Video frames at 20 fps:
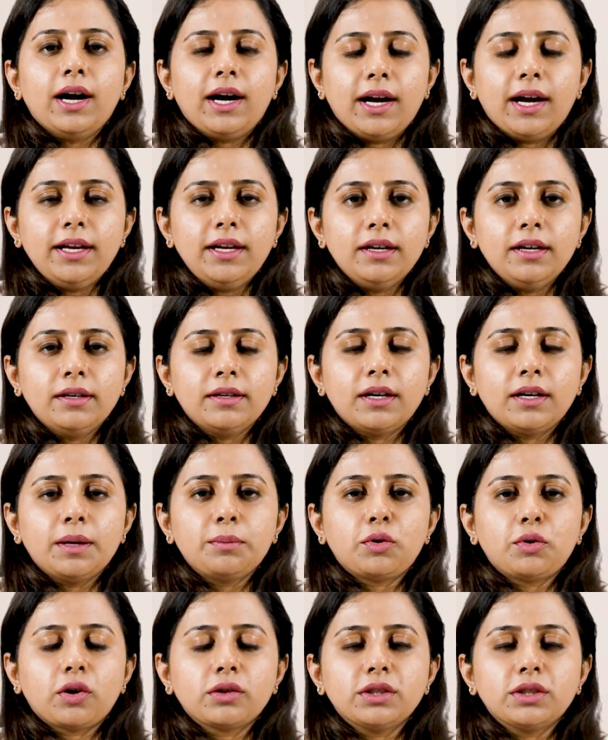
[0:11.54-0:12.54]
Hi,
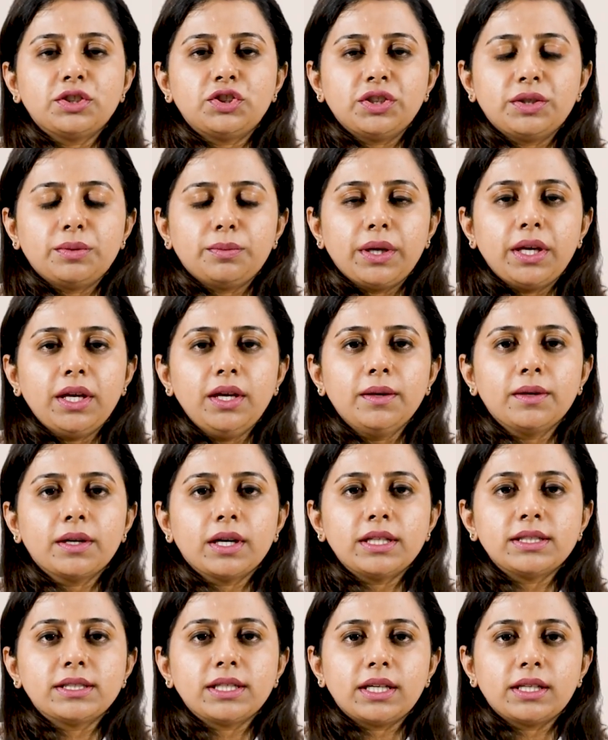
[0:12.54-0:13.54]
I'm Dr.
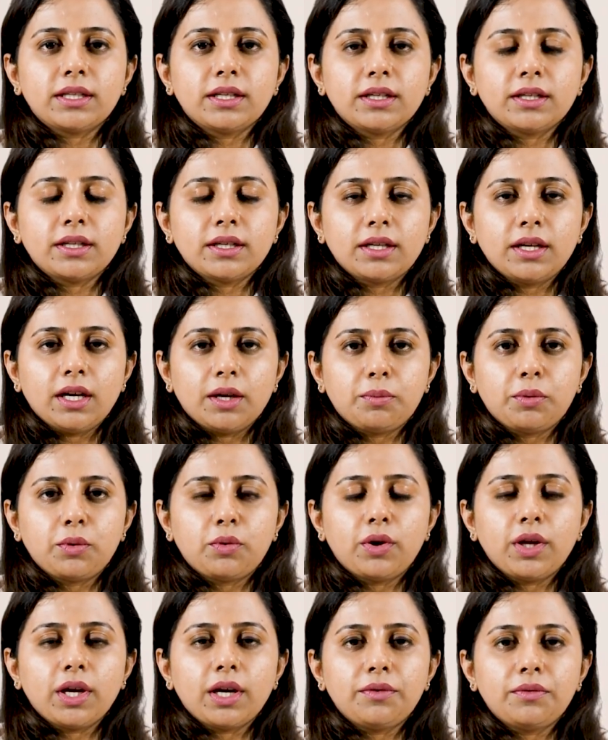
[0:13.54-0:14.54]
Chinmayie, consultant at
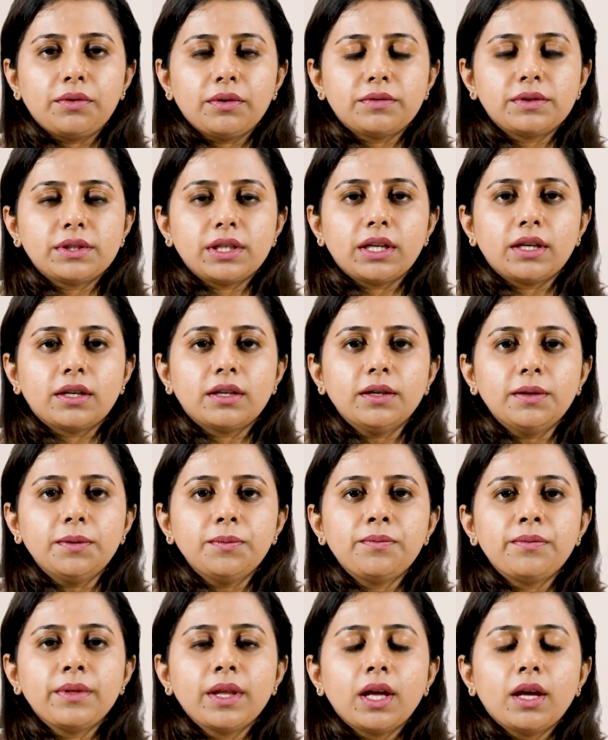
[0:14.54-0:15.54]
GarbhaGudi IVF Center.
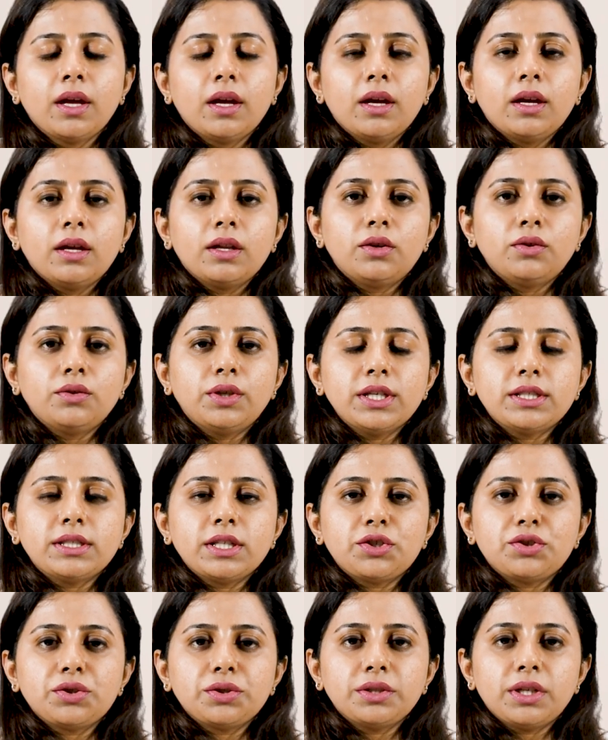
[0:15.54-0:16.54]
Today's
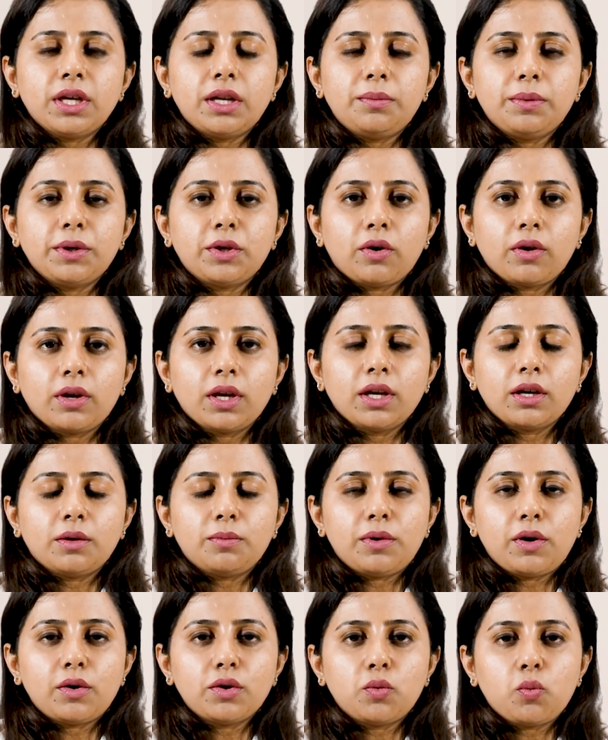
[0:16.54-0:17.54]
session, I'll be talking
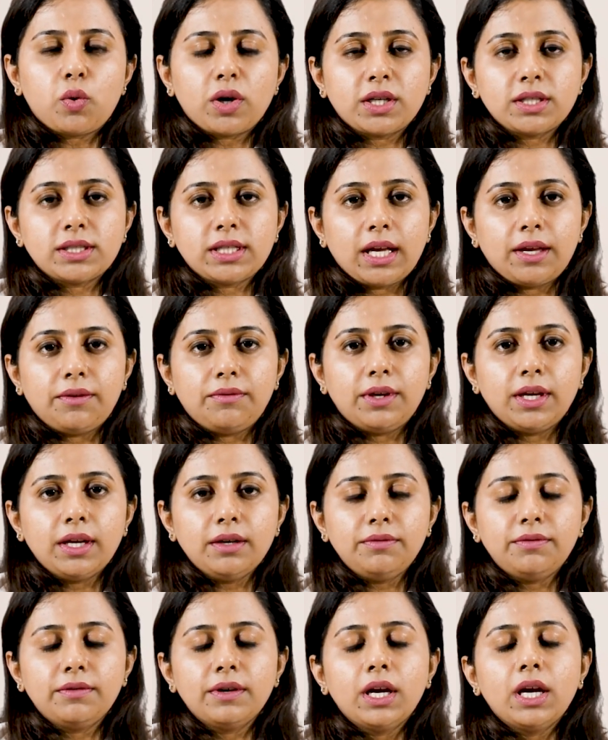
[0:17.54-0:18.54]
about what is
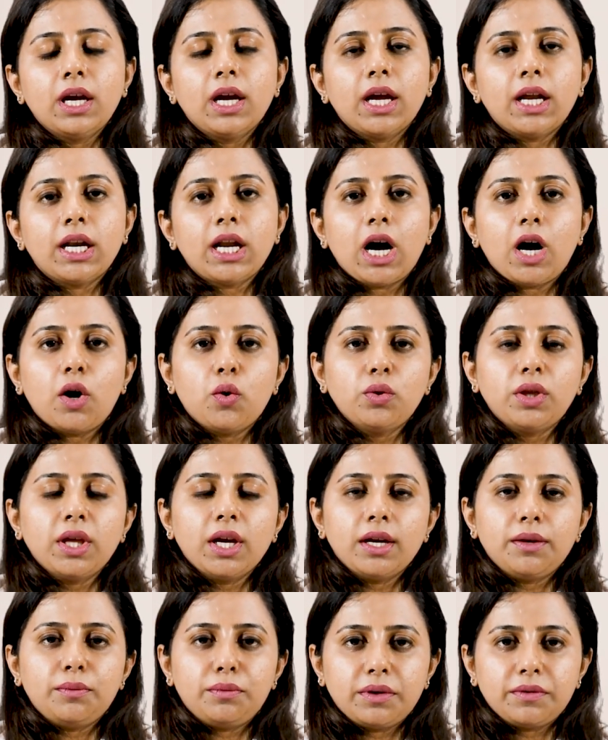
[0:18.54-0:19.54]
IVF and how
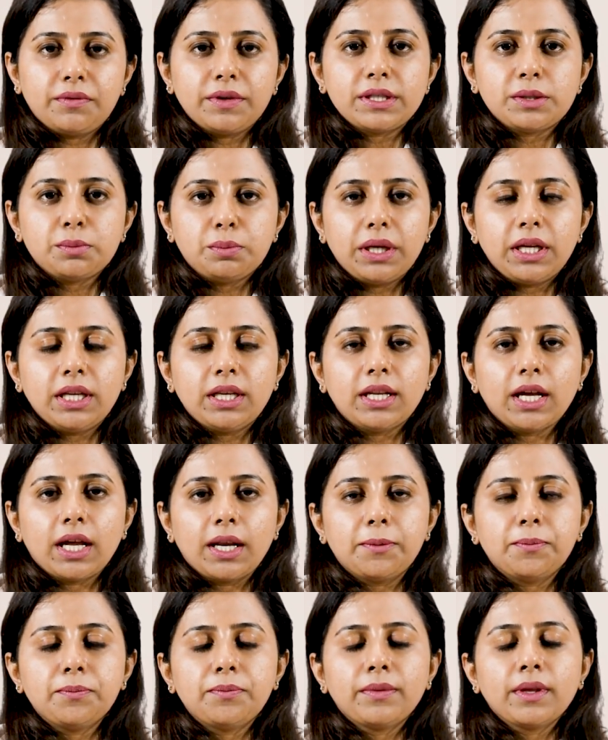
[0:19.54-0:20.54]
the IVF is being
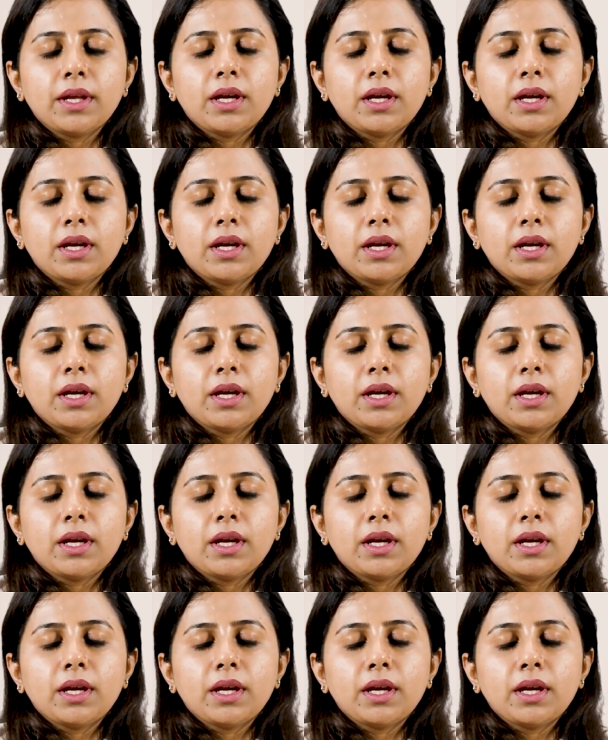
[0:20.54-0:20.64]
done.